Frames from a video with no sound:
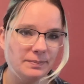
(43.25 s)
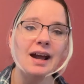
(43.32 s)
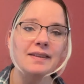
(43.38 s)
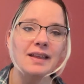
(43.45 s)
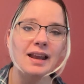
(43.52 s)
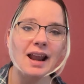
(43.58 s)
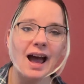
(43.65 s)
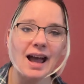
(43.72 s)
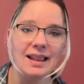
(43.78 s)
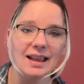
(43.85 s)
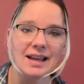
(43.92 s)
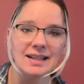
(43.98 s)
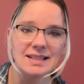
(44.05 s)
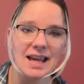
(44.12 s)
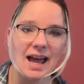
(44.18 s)
And then I
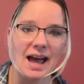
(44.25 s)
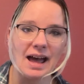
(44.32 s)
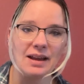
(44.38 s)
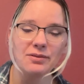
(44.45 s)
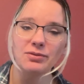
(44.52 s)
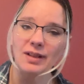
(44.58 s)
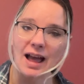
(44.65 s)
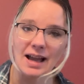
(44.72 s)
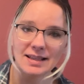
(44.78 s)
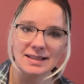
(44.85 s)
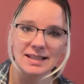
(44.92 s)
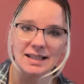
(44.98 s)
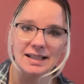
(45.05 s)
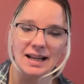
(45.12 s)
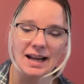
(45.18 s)
like to add flax
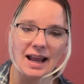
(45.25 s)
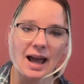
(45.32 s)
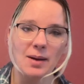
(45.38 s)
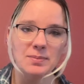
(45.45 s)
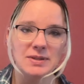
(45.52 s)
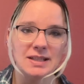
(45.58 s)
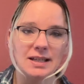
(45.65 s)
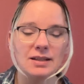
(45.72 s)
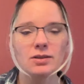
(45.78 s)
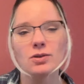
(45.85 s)
seed and hemp seed.